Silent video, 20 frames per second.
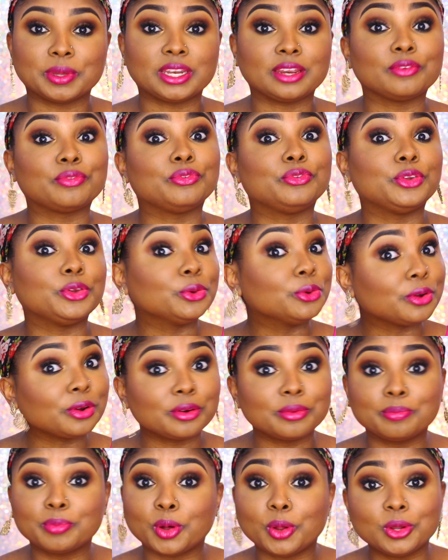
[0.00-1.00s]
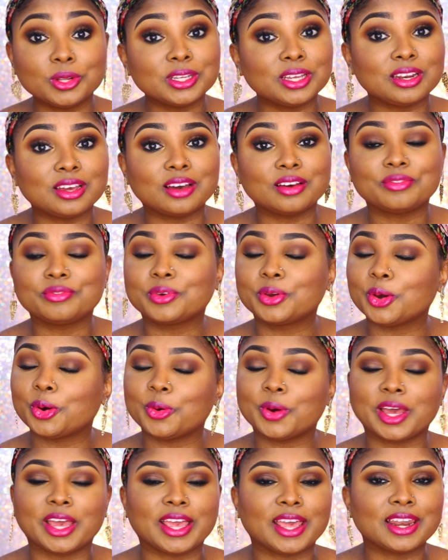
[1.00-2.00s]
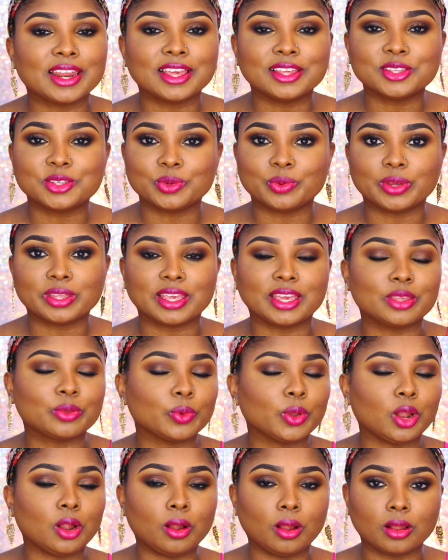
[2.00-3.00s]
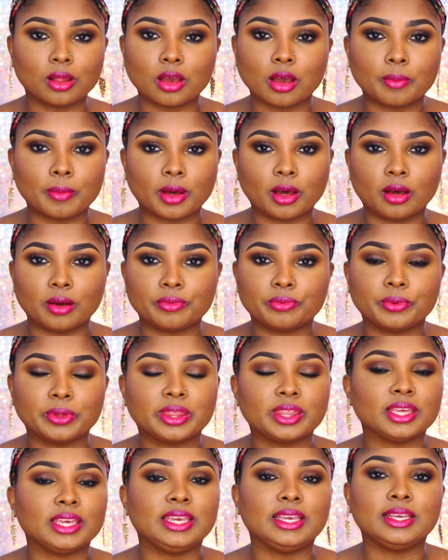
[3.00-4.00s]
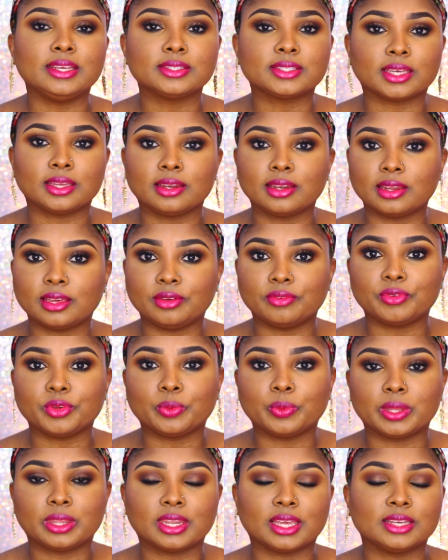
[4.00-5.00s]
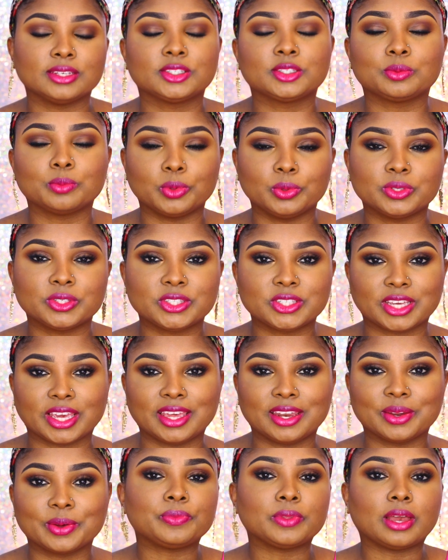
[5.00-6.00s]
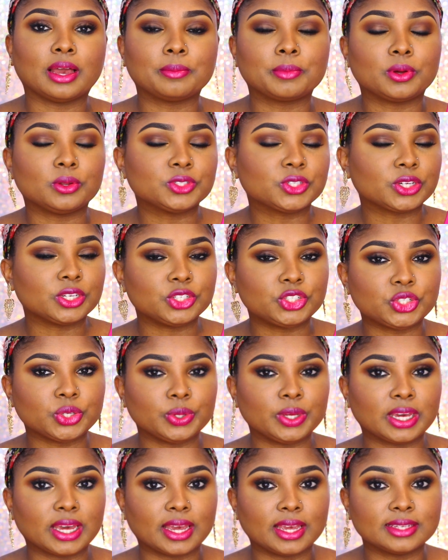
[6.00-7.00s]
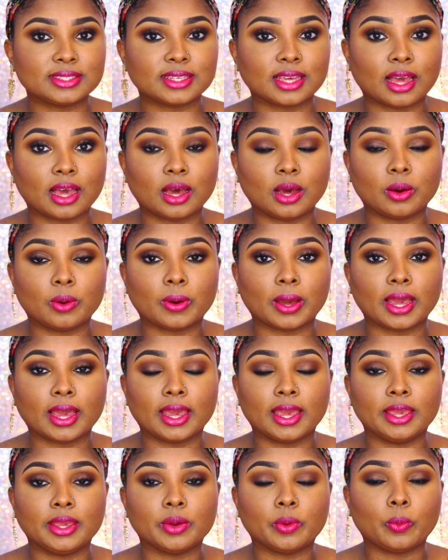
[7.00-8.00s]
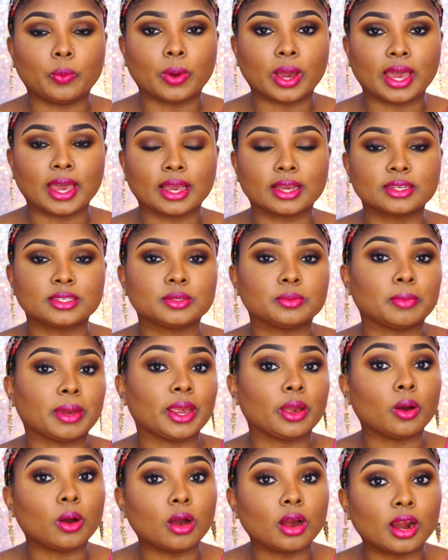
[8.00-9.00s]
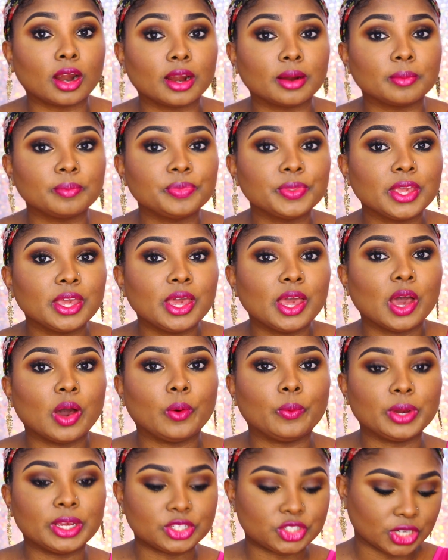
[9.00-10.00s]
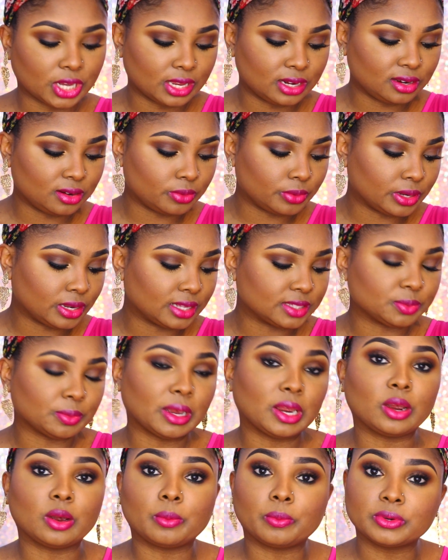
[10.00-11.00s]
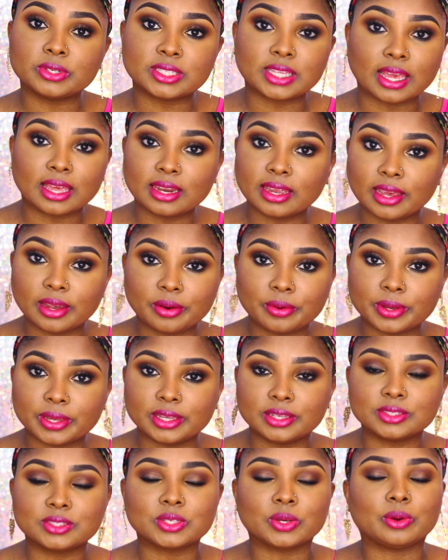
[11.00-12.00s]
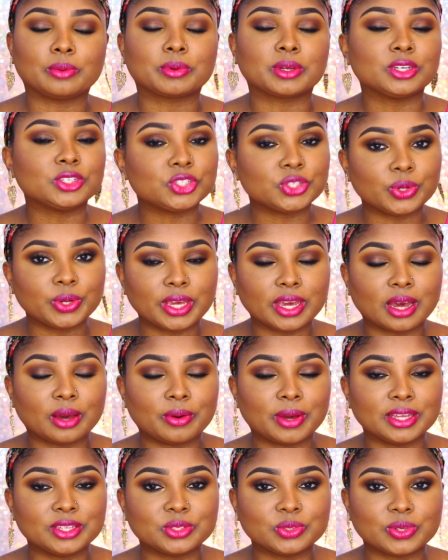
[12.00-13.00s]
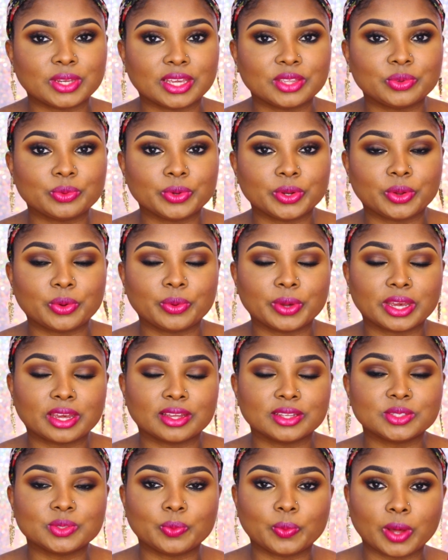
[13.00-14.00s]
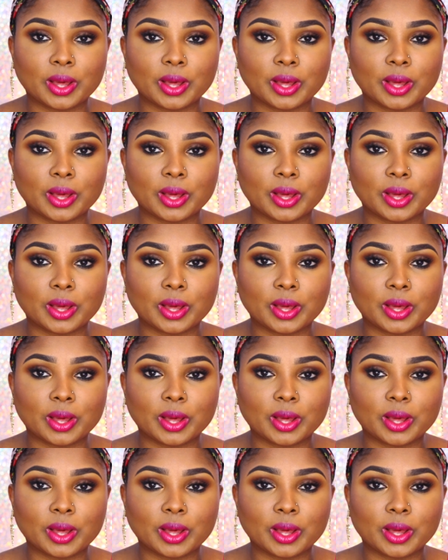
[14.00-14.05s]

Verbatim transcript: but if you're bold enough go ahead and do it it will all come off with ease and leave you with nice smooth skin I'm also going to show you guys how I wax my arm which I didn't realize my arm was that hairy so I'm going to show you how I do that real quick as